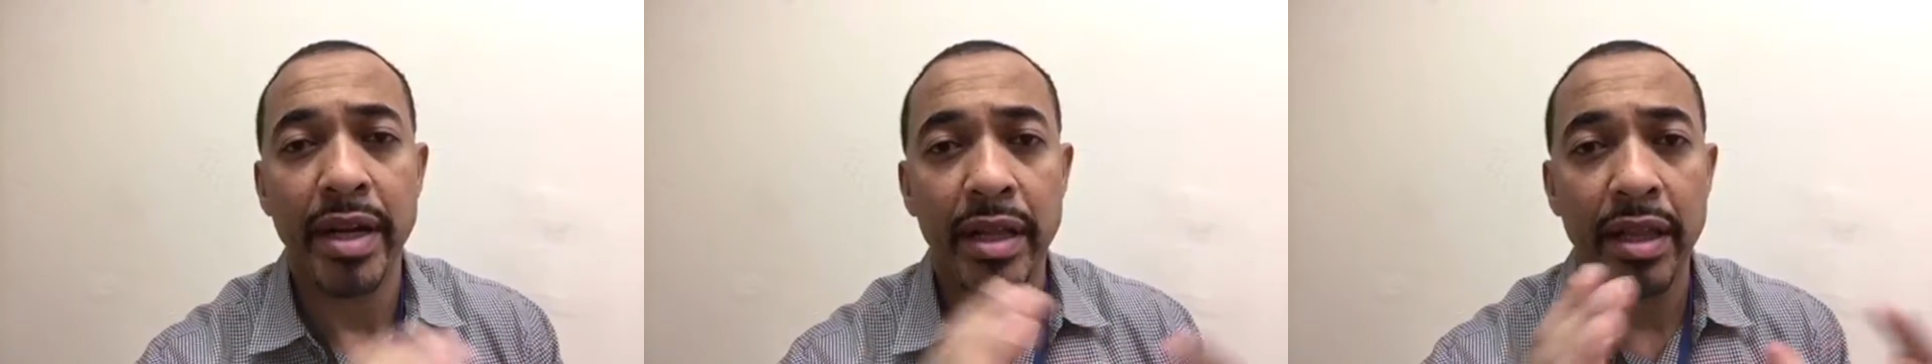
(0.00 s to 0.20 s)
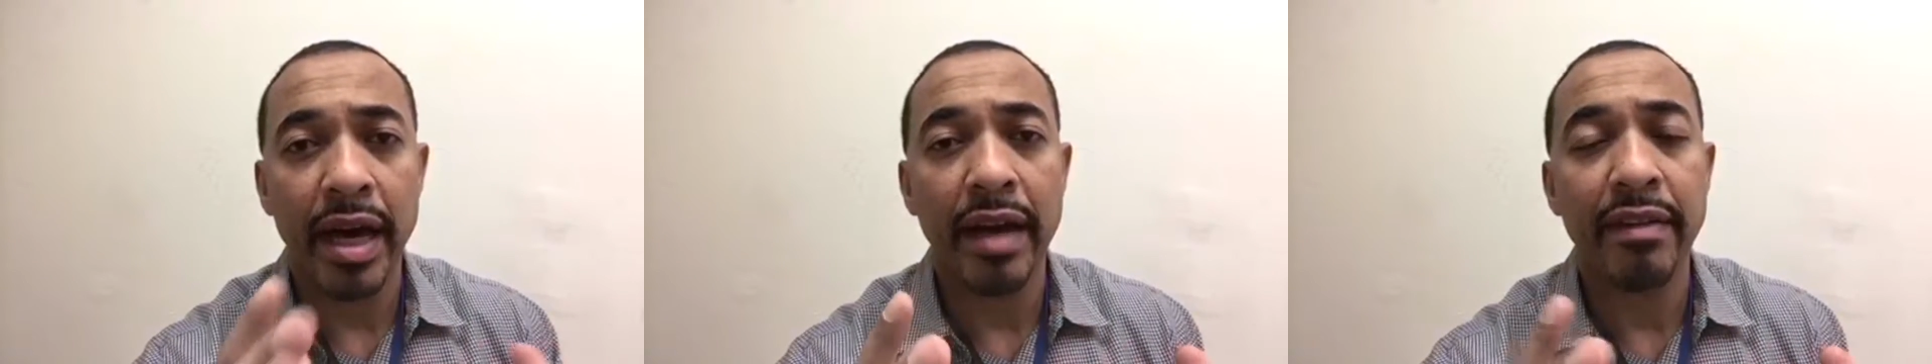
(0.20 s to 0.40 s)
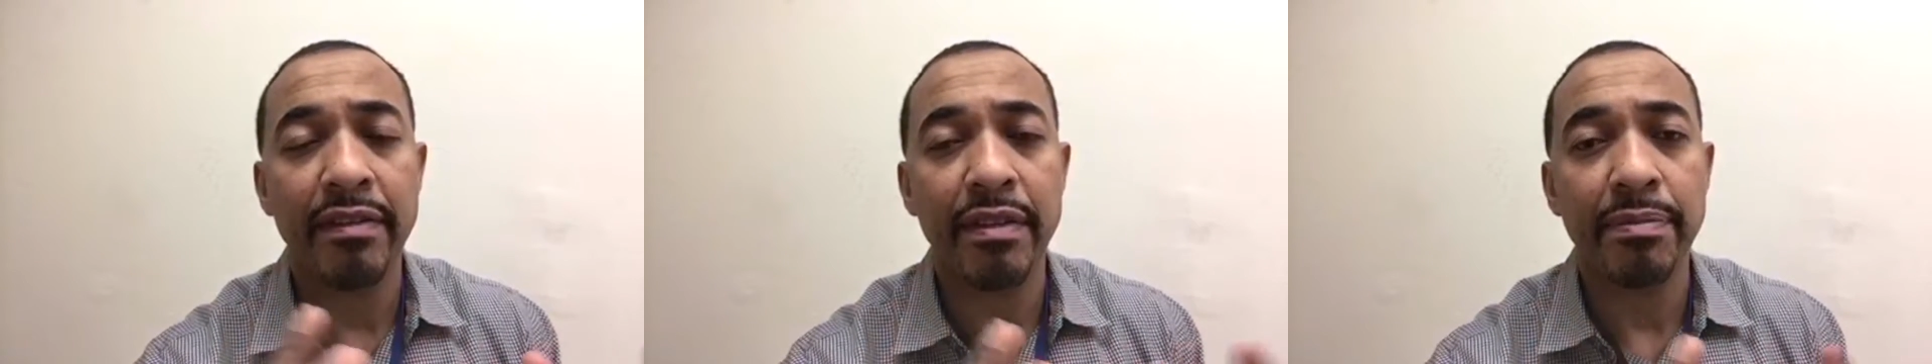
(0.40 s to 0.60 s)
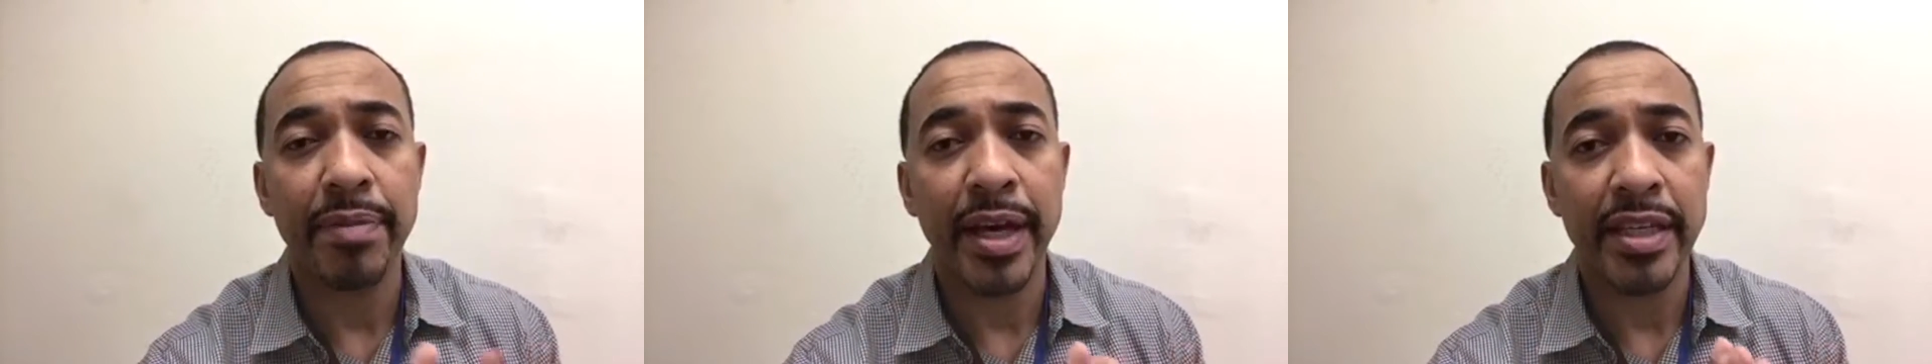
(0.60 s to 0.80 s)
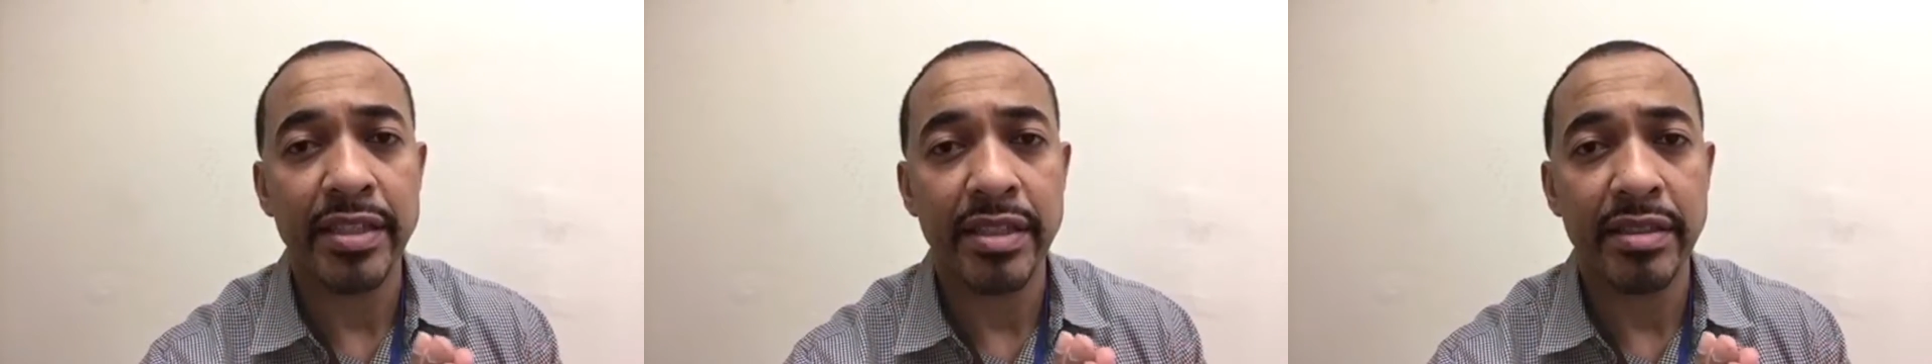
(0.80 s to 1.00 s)
a lot of the
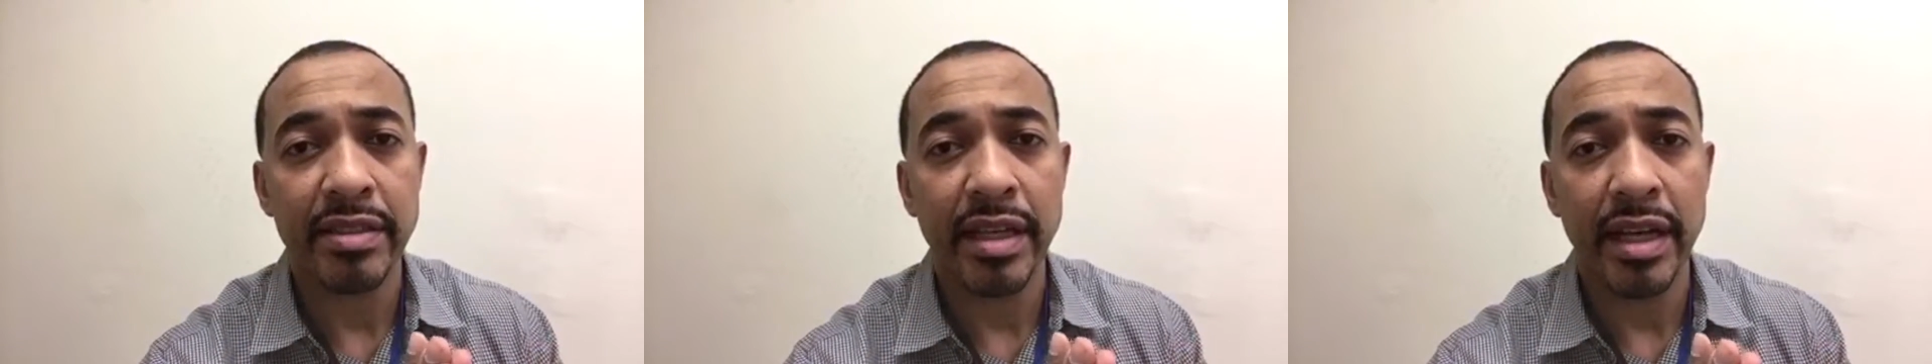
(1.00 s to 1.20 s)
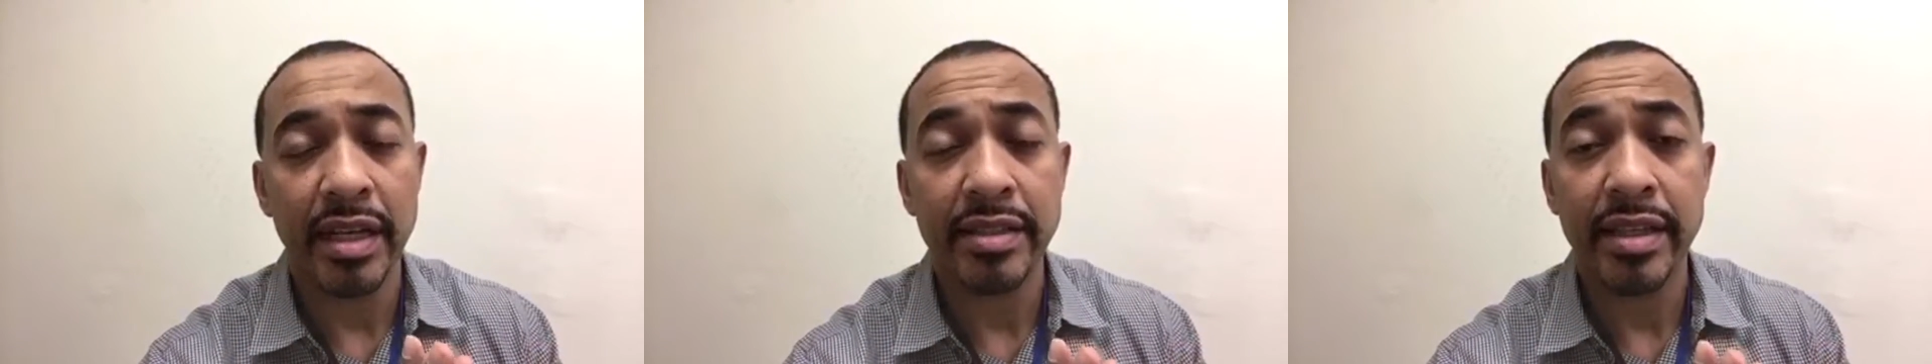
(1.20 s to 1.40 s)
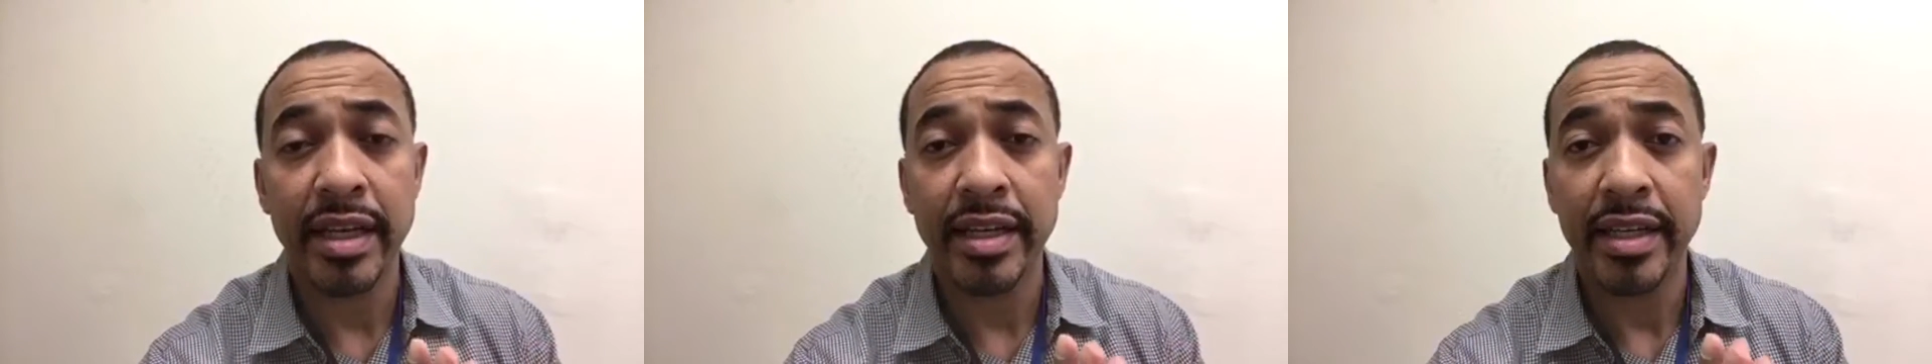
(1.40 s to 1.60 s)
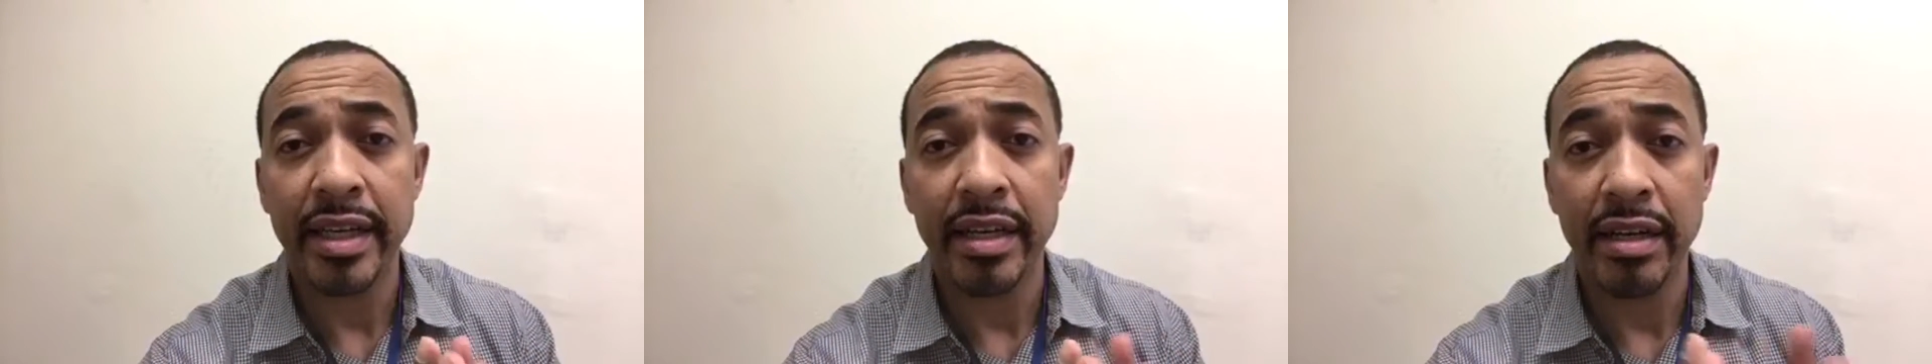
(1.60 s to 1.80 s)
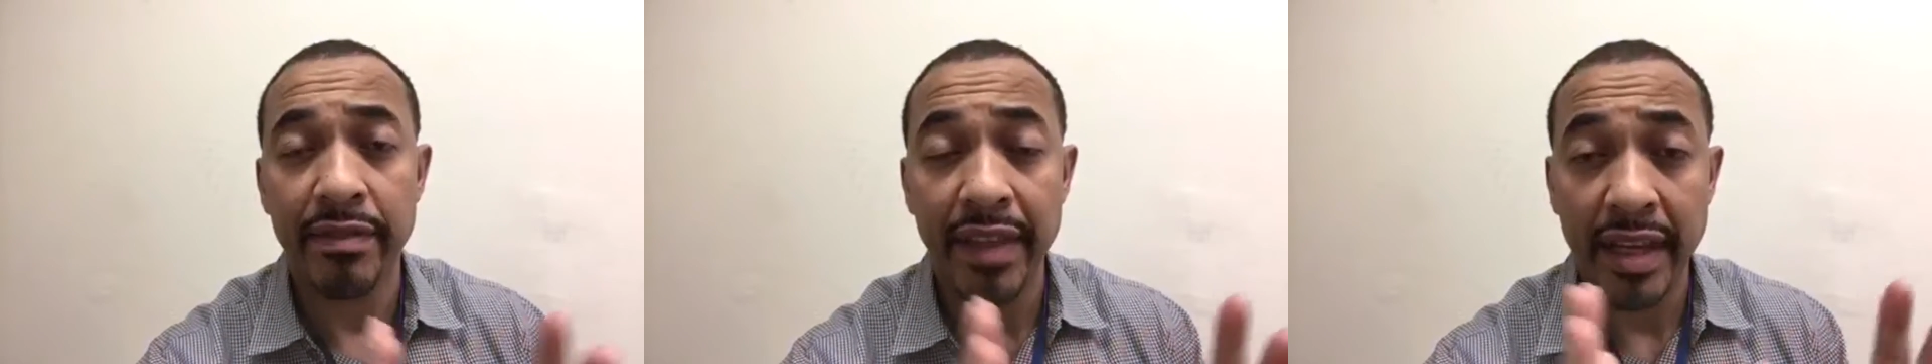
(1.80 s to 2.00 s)
patients that I take
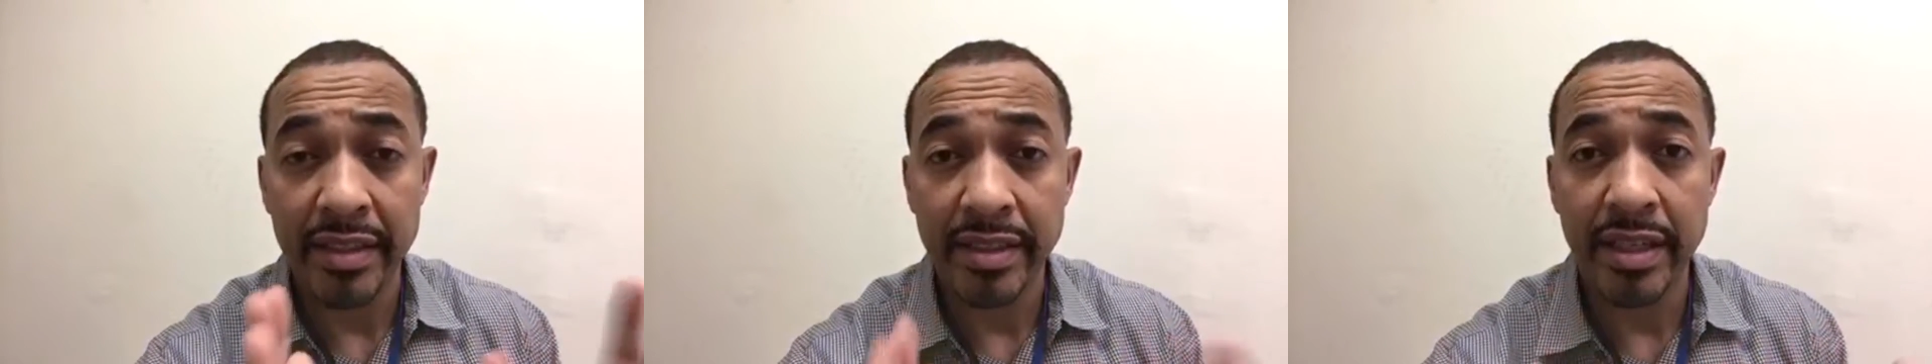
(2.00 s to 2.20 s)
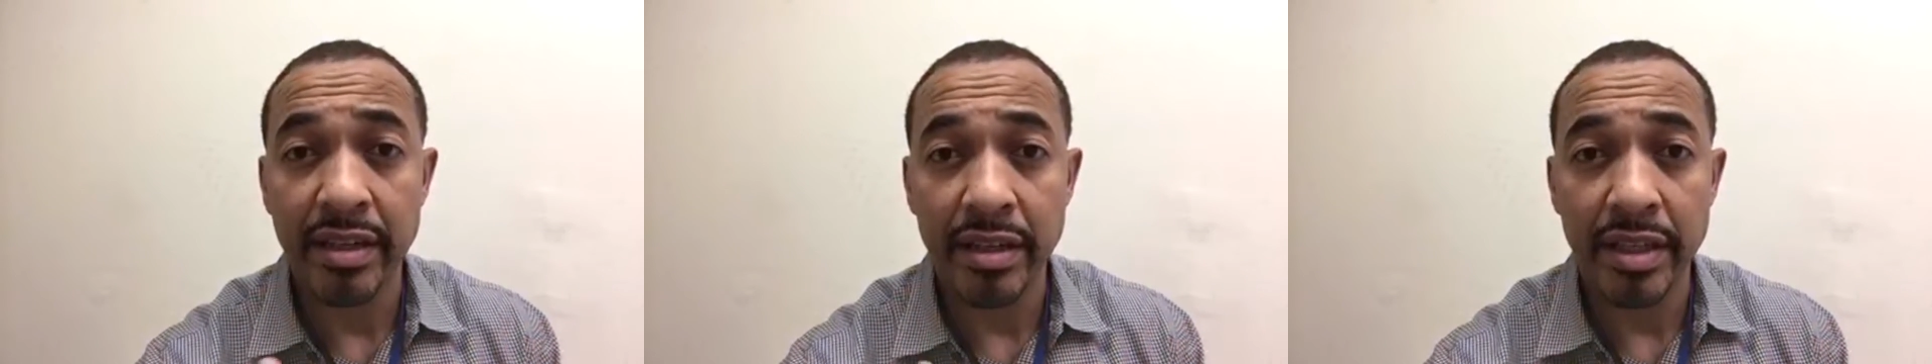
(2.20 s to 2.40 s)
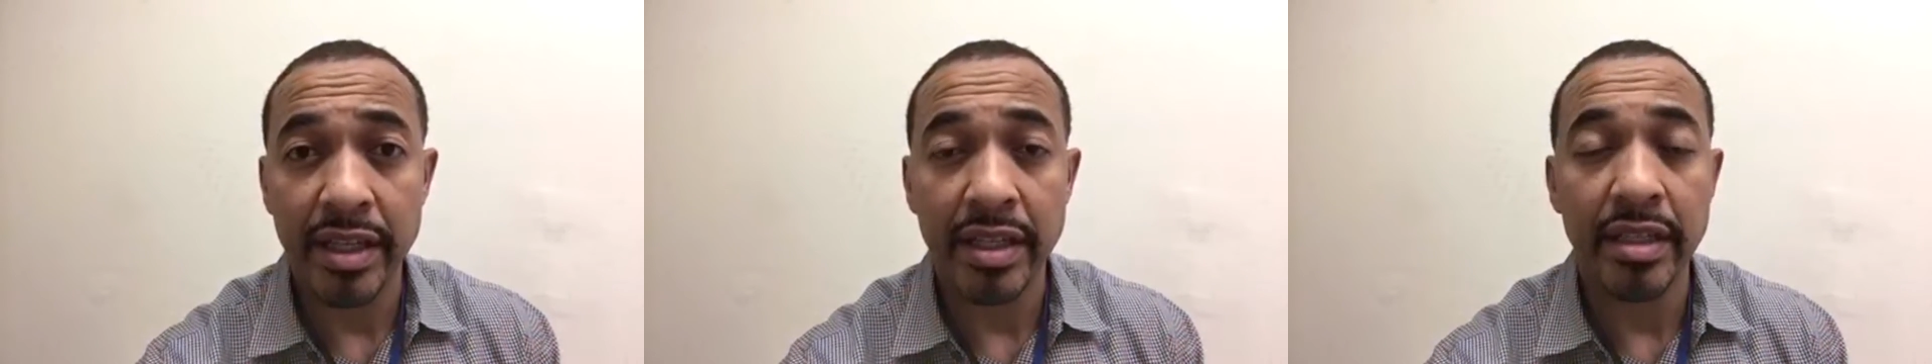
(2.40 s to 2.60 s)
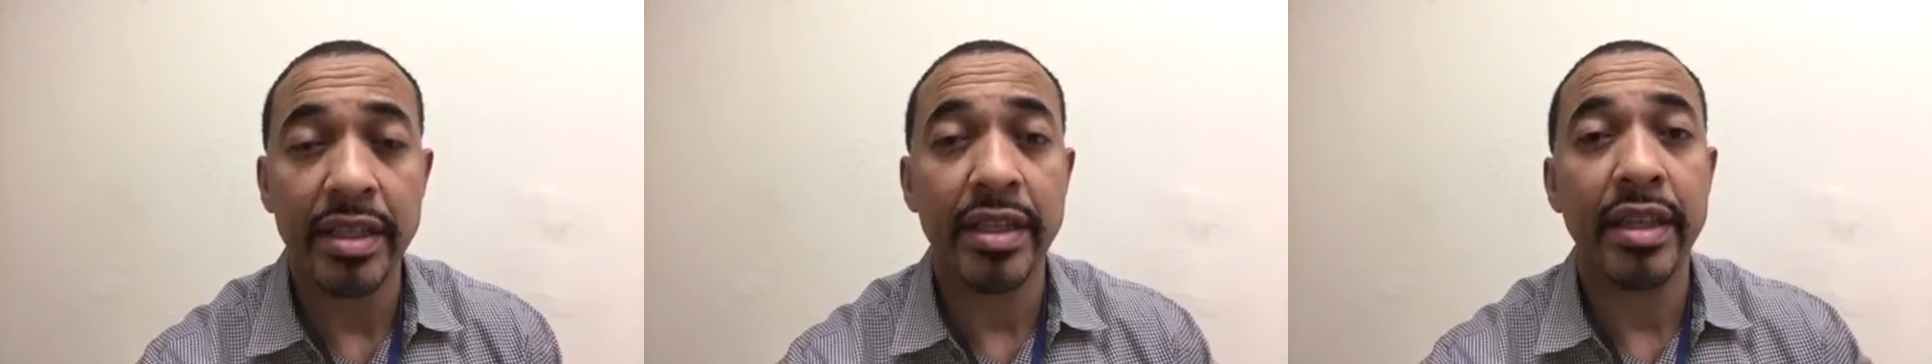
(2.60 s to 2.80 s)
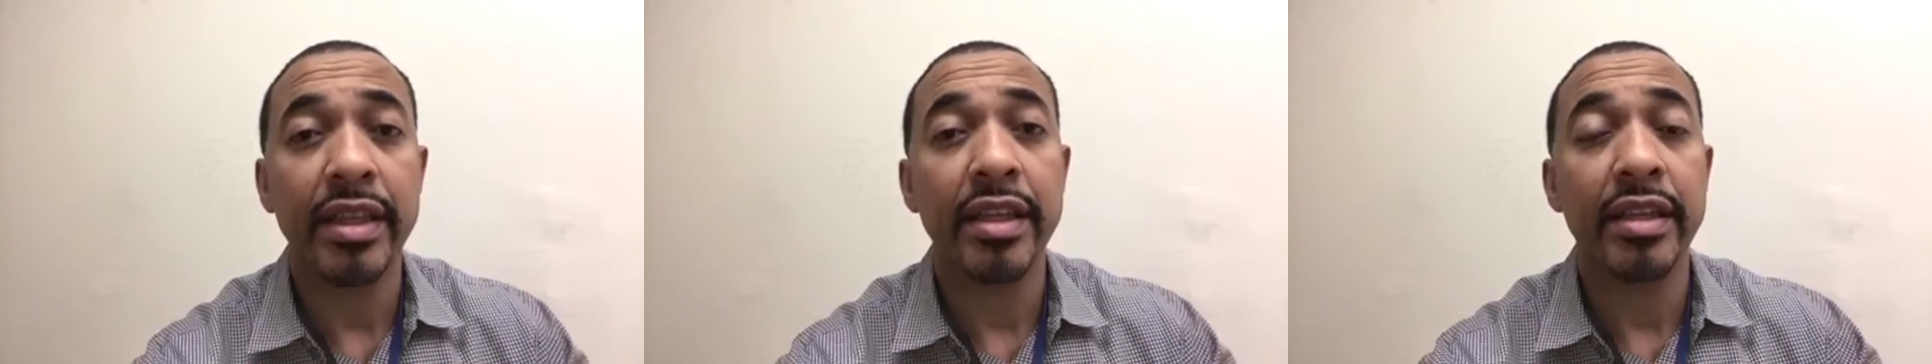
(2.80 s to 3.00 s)
care of that's here legally,